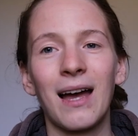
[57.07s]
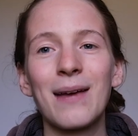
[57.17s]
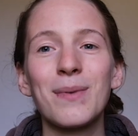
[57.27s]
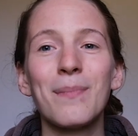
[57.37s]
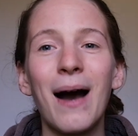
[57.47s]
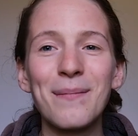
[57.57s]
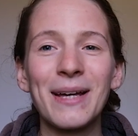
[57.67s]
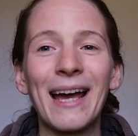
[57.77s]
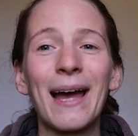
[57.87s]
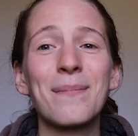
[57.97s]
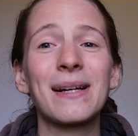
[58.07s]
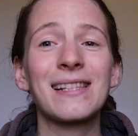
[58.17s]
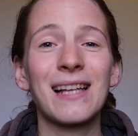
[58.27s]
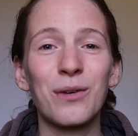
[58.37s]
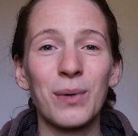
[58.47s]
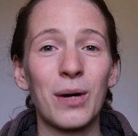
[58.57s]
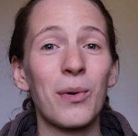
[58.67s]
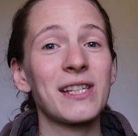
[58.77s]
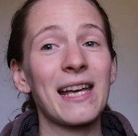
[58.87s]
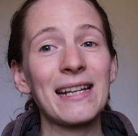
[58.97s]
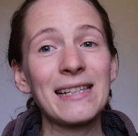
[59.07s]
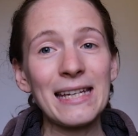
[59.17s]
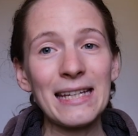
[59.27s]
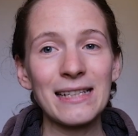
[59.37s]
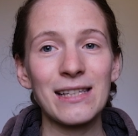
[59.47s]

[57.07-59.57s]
I'm a mom and I had my son when I was 18,